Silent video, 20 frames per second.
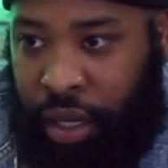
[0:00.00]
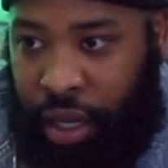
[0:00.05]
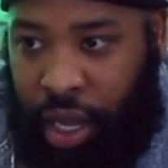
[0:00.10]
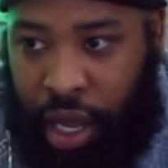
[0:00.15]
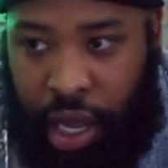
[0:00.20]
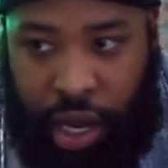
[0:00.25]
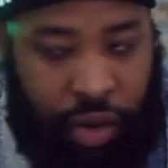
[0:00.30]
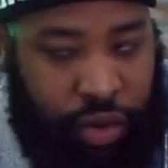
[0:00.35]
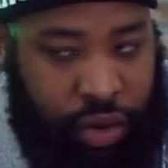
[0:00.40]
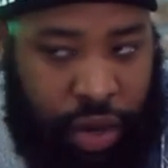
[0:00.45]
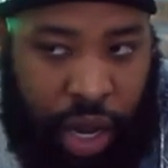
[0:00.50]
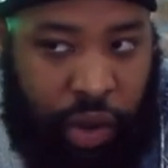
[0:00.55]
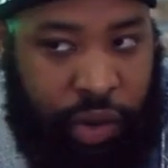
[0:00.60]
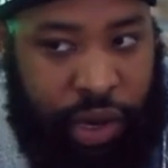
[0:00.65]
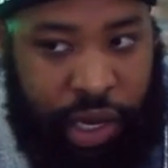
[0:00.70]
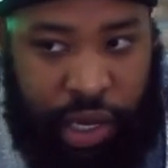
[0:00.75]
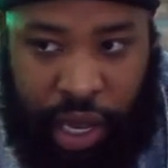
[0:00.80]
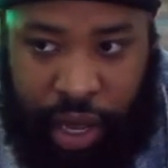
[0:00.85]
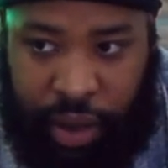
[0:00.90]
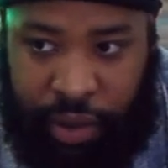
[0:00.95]
They don't
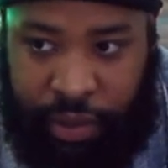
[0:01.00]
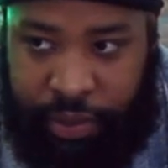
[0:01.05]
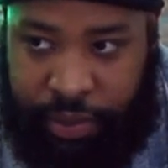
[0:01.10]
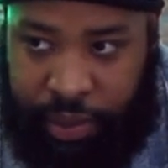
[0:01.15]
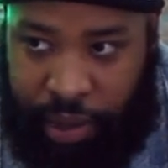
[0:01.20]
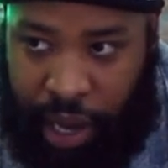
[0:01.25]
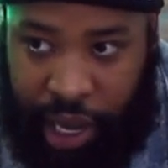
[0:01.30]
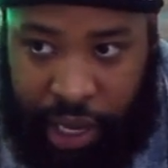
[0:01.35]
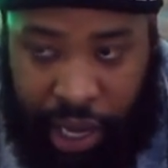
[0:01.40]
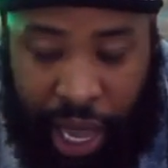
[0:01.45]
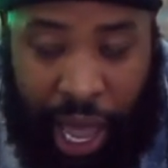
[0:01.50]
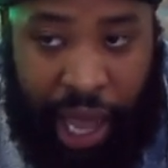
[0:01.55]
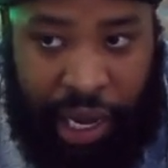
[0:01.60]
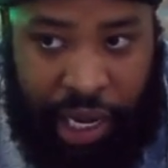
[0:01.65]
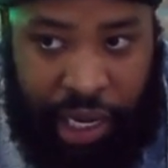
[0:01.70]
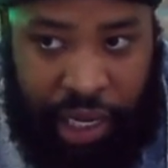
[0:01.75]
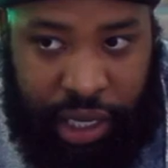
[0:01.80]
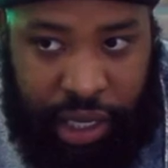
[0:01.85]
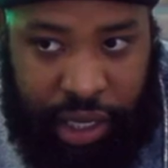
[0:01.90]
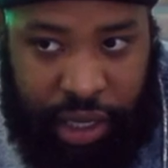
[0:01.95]
know it yet, but I
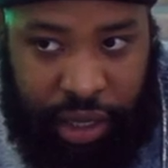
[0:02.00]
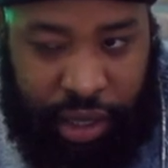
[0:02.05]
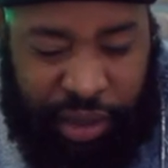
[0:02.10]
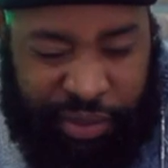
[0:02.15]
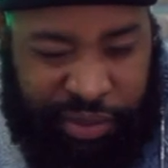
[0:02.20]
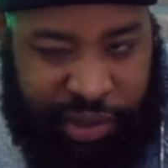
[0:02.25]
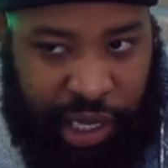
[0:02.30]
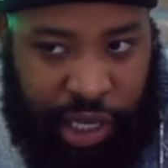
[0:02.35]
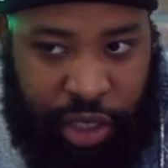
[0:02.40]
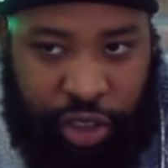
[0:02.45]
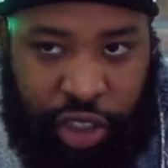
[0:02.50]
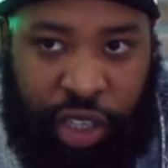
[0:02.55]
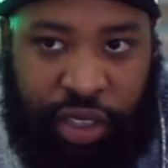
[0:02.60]
got it. You know what I'm saying?